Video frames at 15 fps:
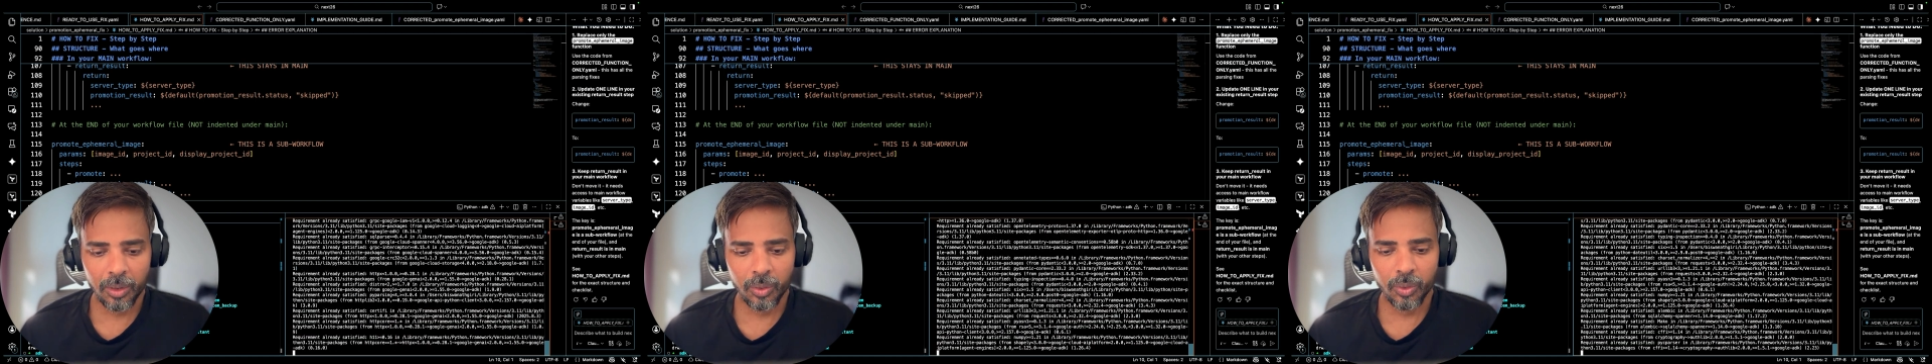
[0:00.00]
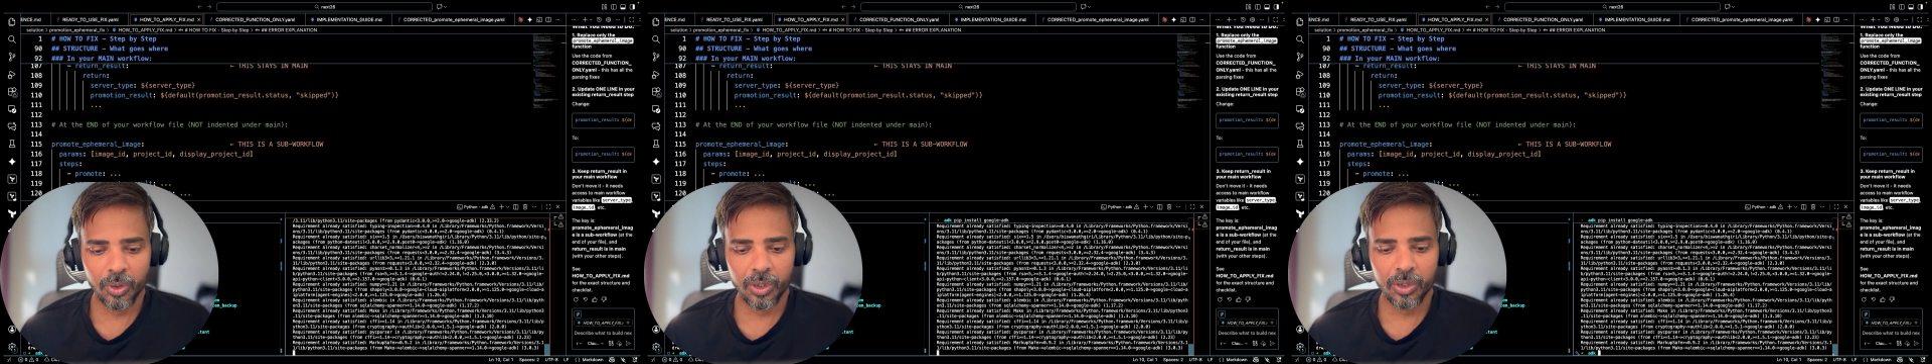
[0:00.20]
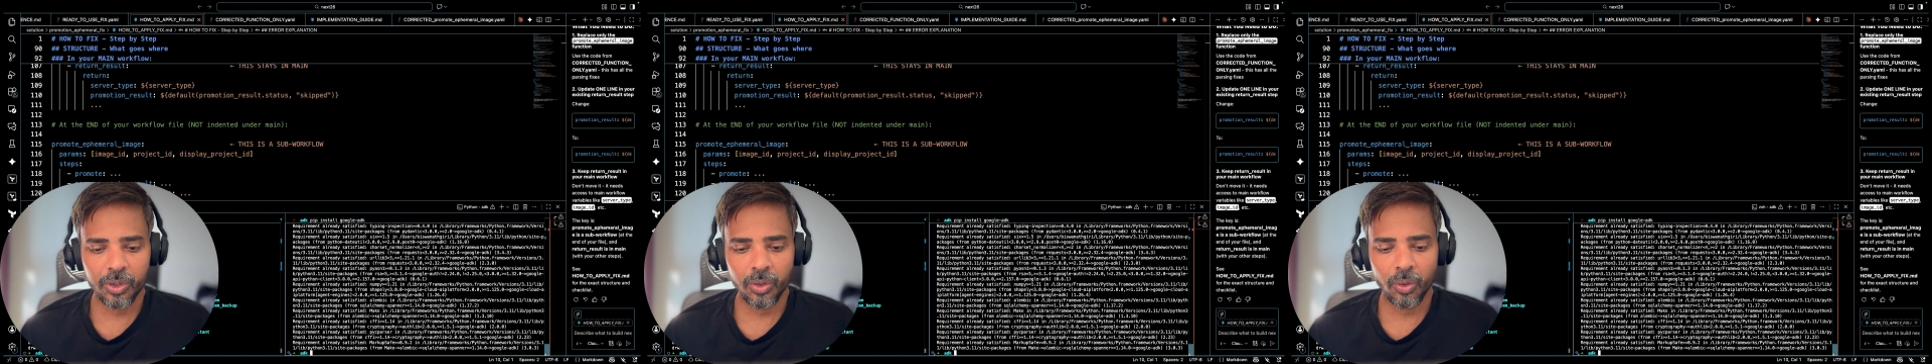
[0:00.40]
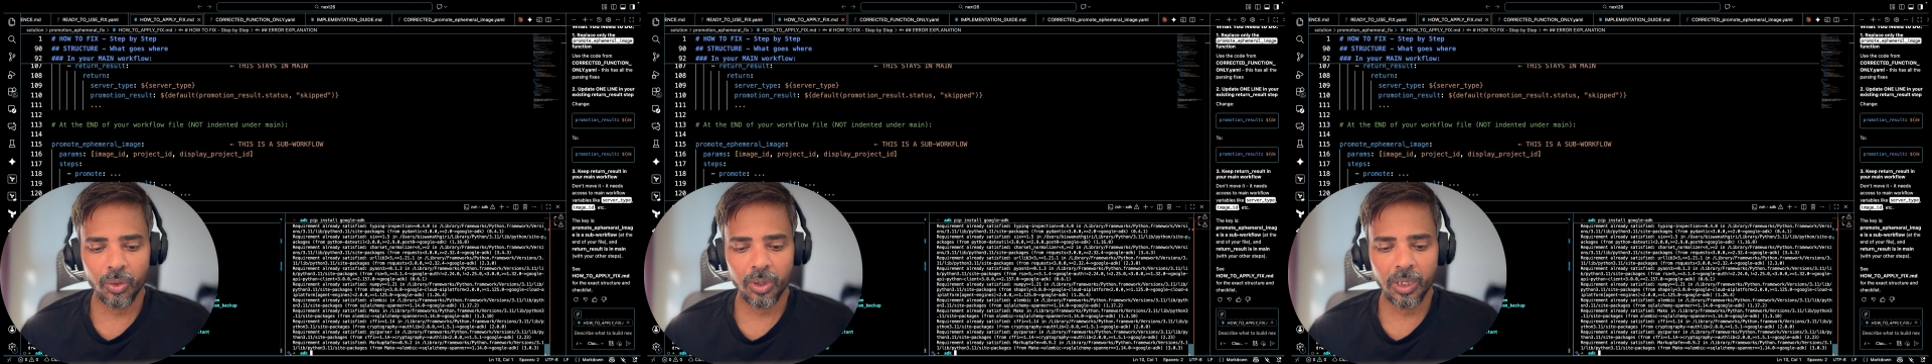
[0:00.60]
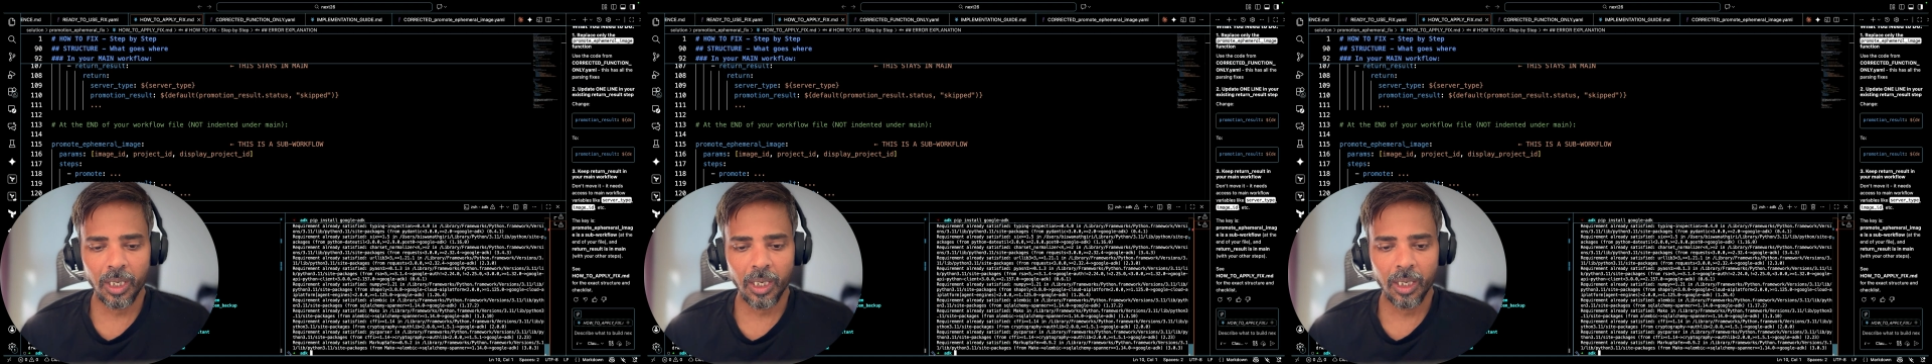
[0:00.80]
to
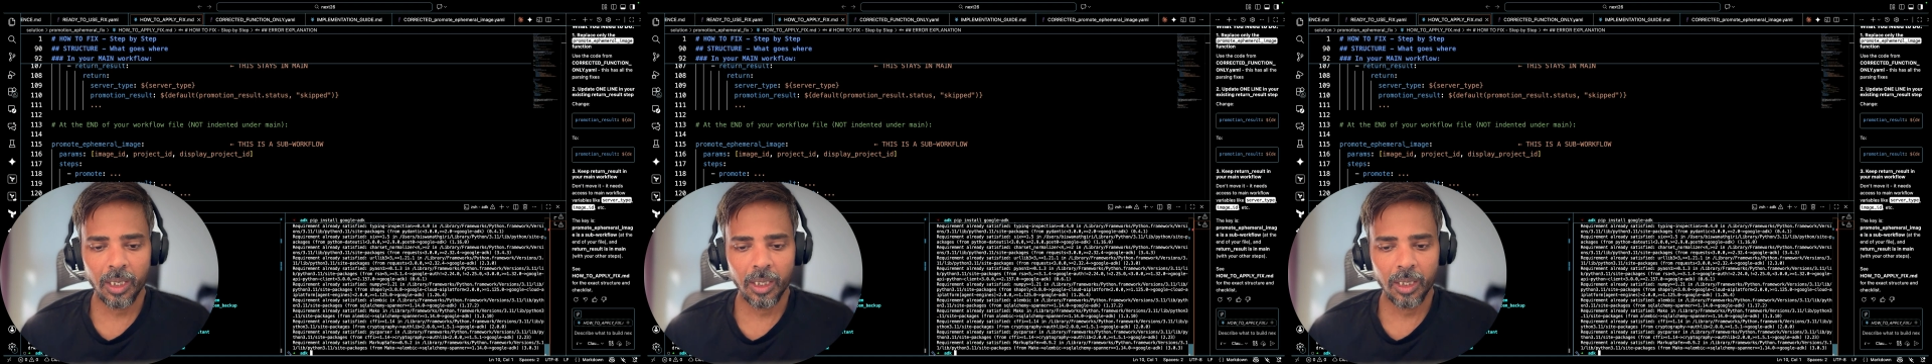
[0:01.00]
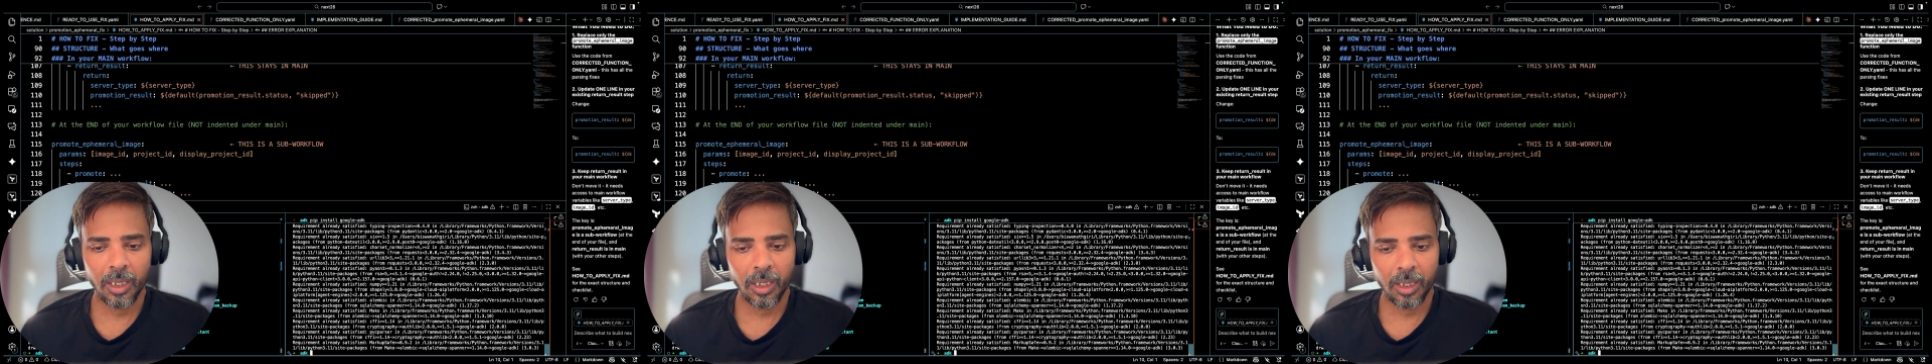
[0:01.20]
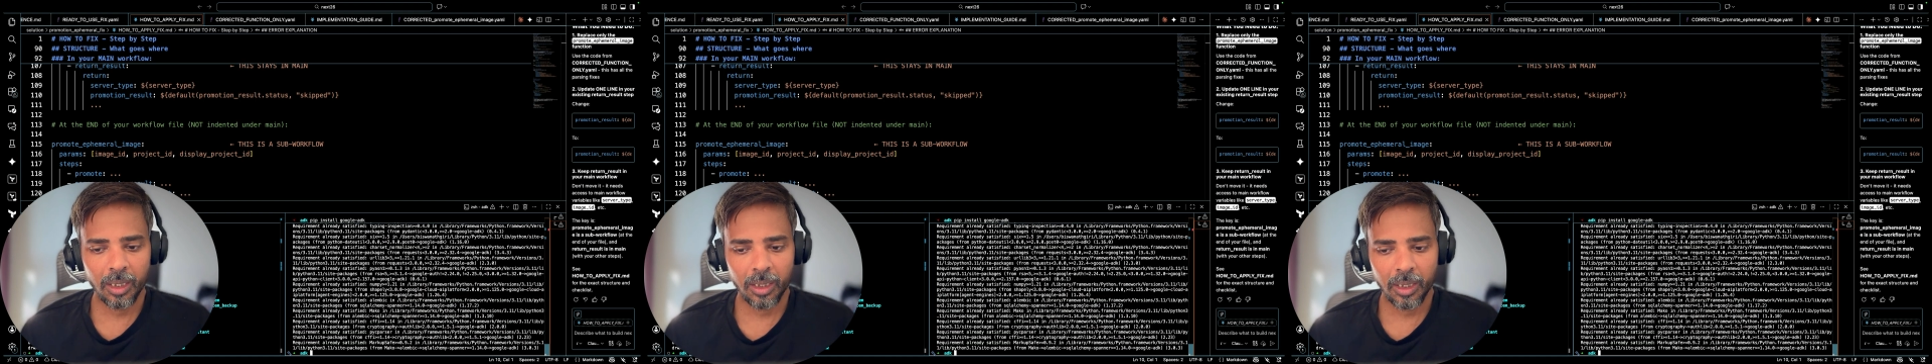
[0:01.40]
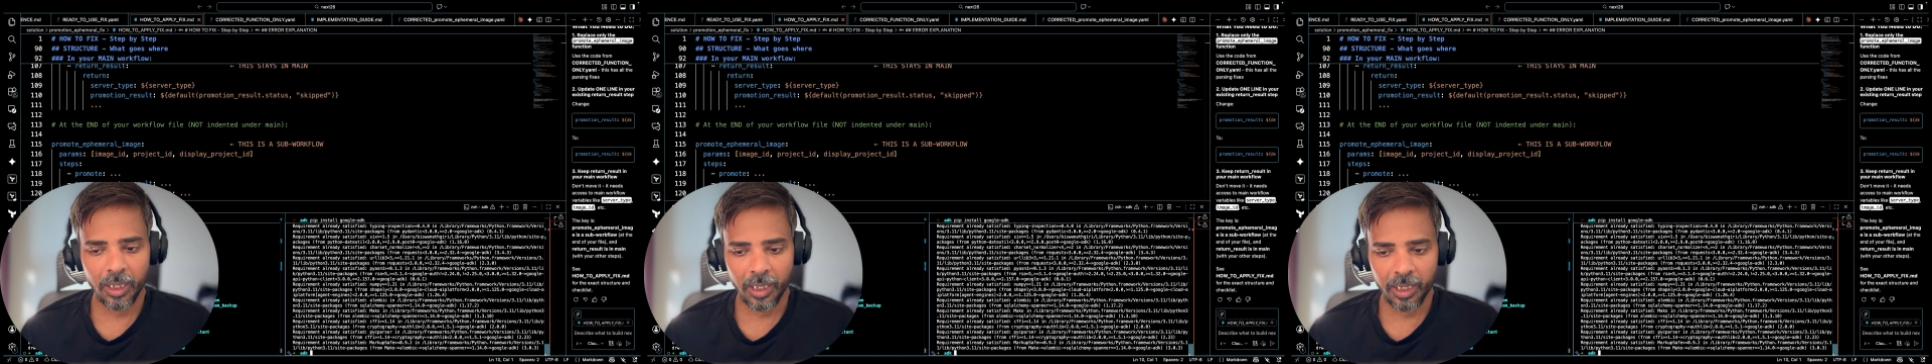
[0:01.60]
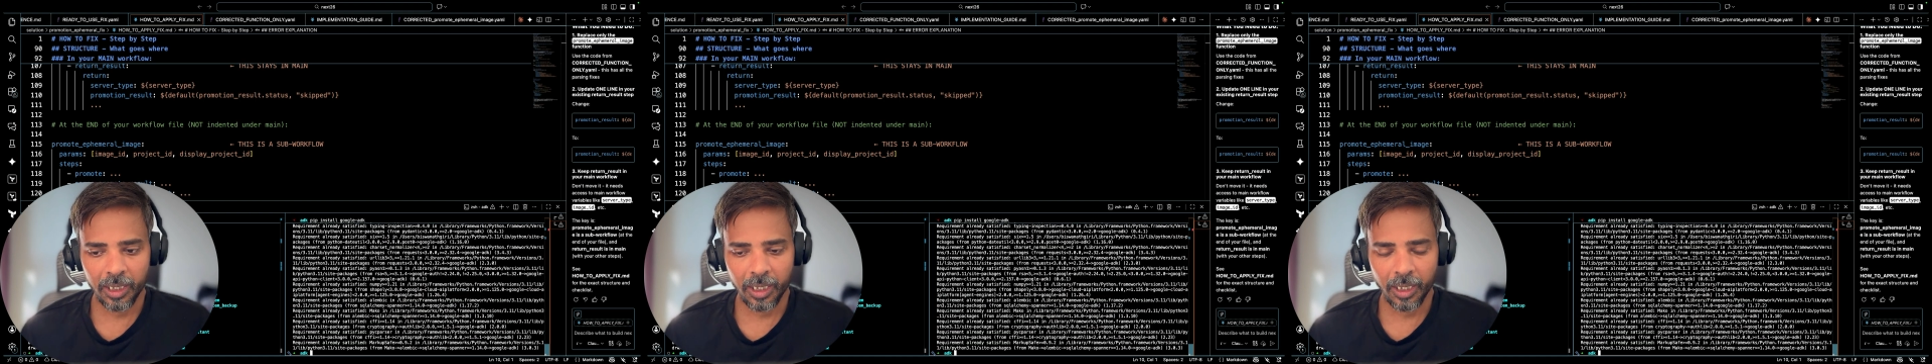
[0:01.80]
install the
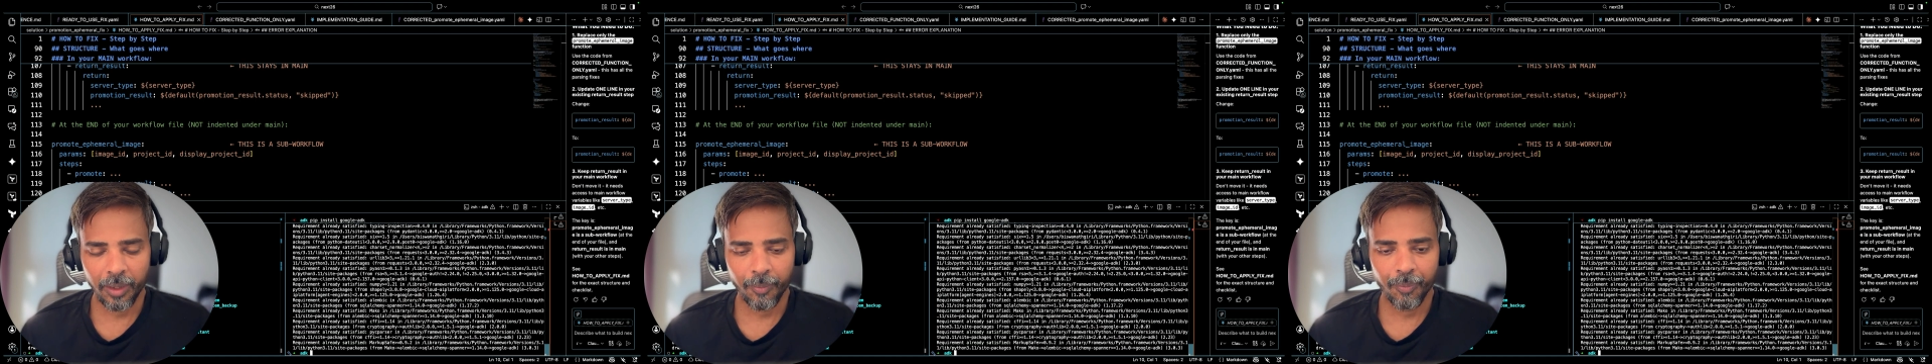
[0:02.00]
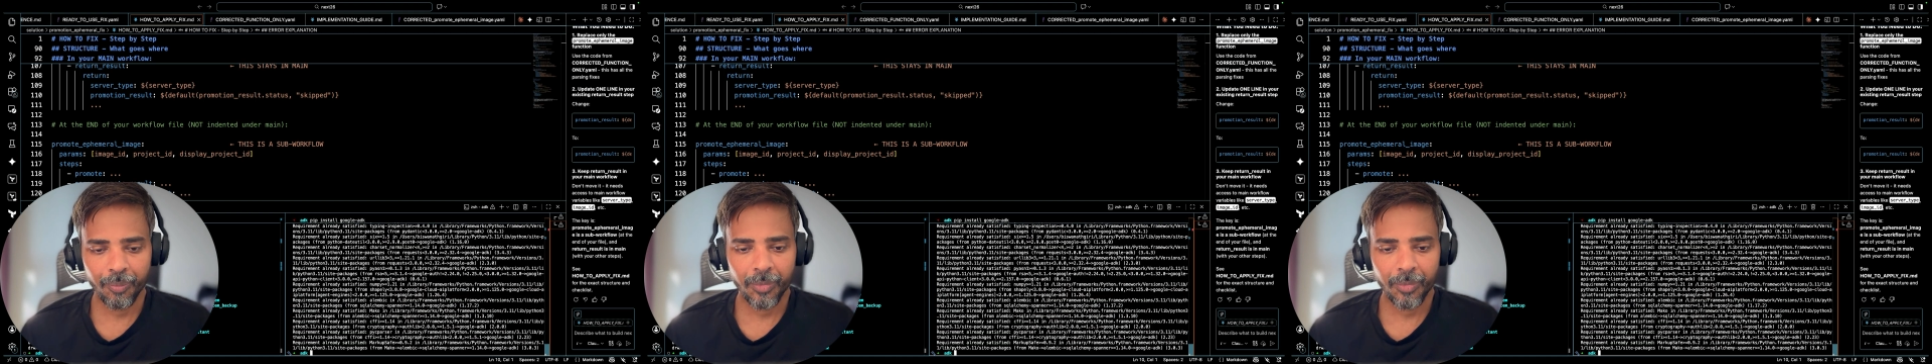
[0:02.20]
ADK.